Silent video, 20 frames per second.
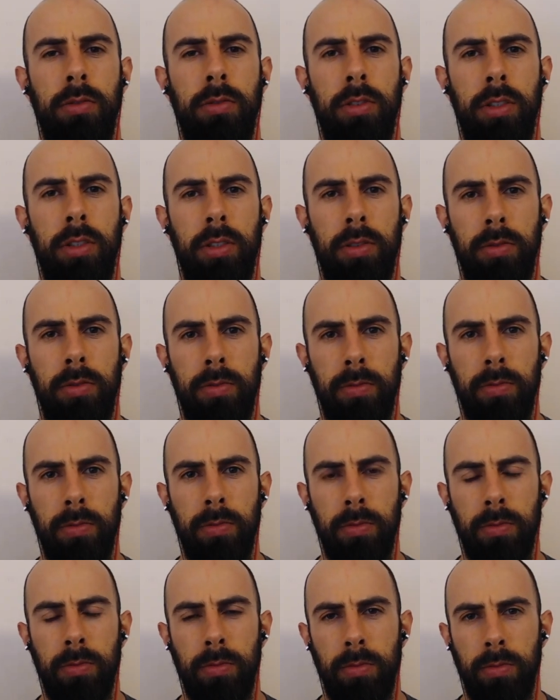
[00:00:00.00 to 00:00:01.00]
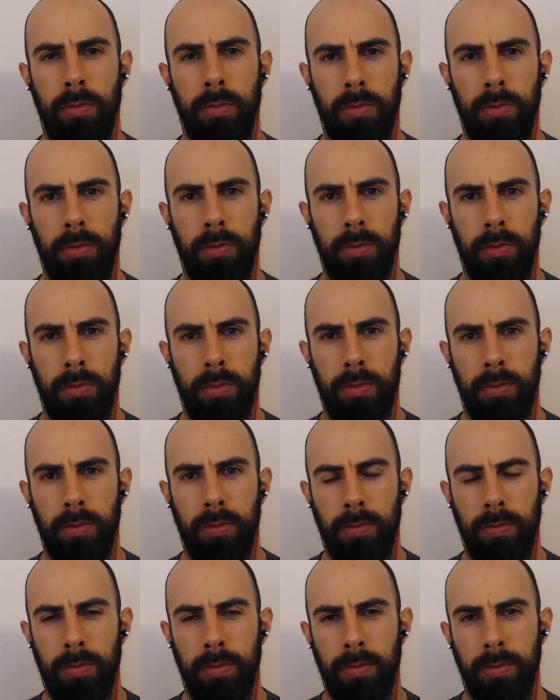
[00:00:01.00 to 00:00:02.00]

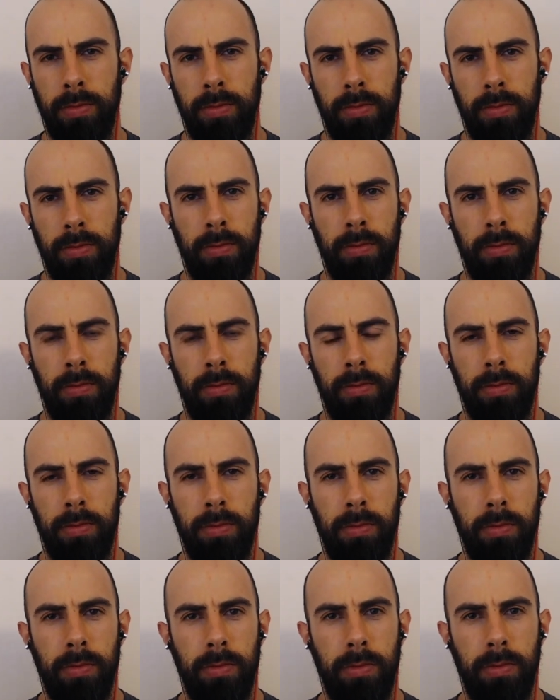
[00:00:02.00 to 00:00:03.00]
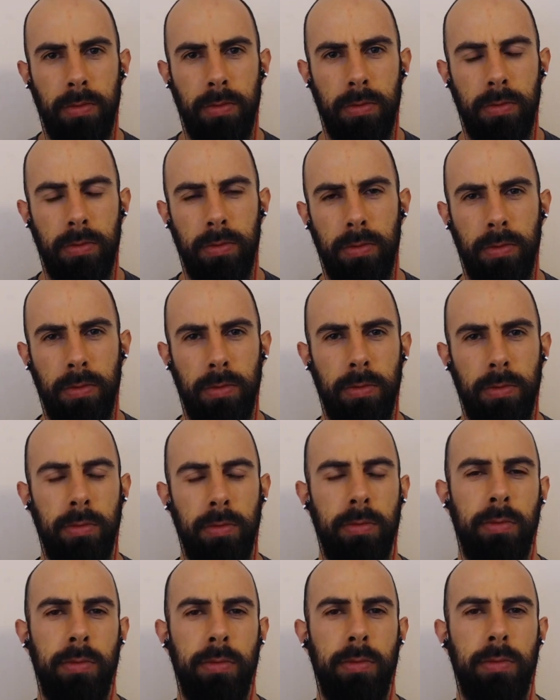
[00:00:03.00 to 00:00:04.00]

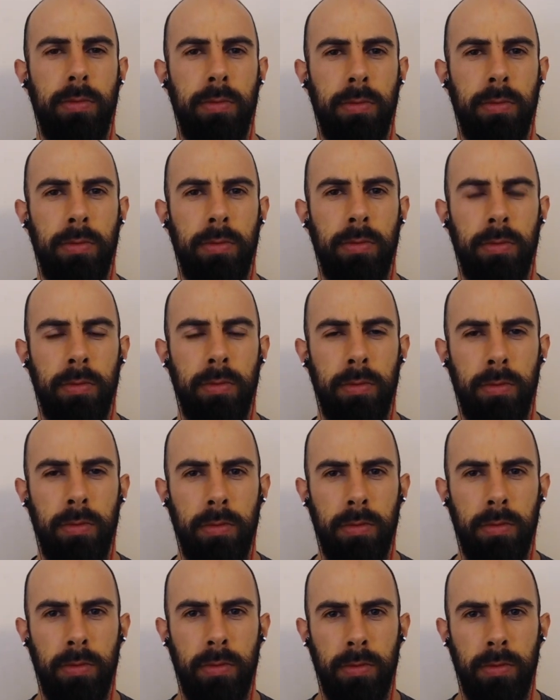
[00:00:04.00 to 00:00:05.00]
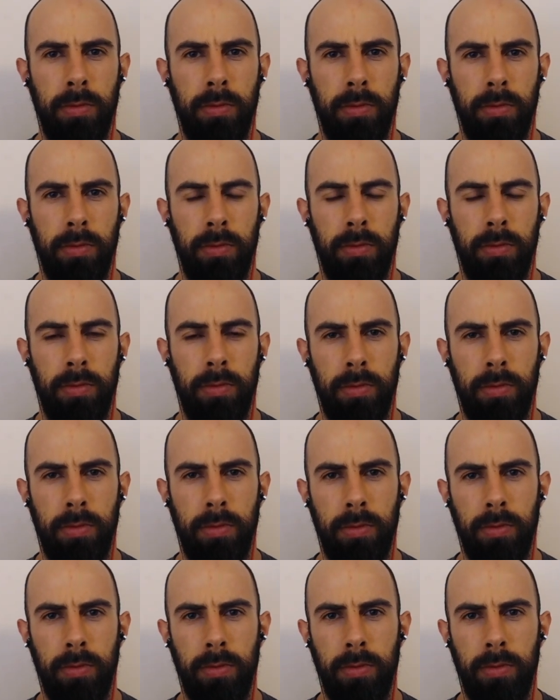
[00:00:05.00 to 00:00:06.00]

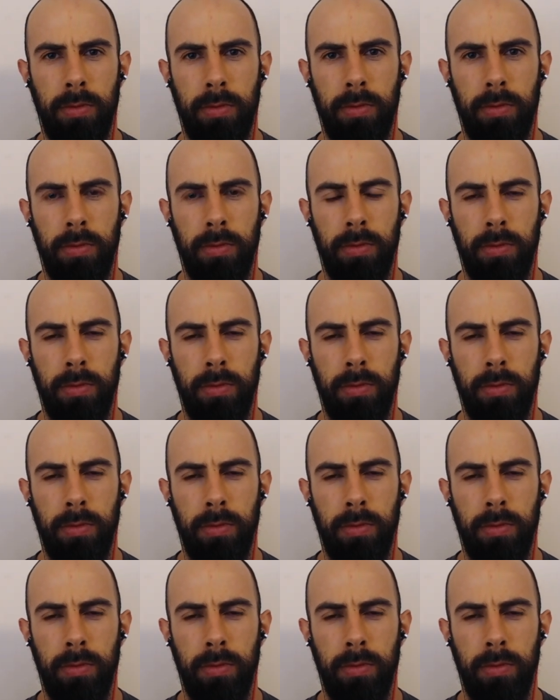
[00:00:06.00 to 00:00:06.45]
This person isn't speaking.